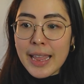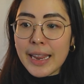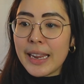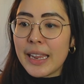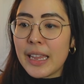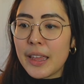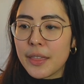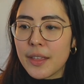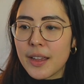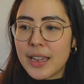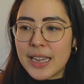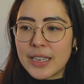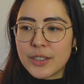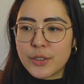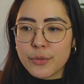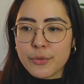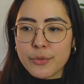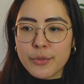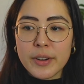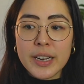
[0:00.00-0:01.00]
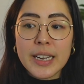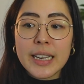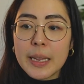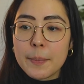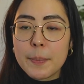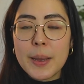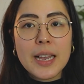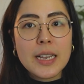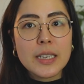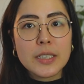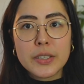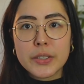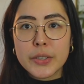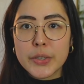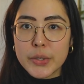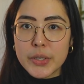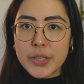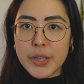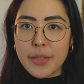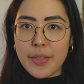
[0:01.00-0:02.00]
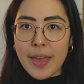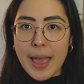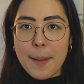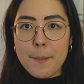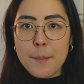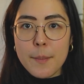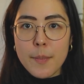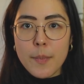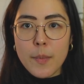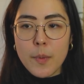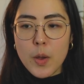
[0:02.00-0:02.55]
Either it's really personal to them,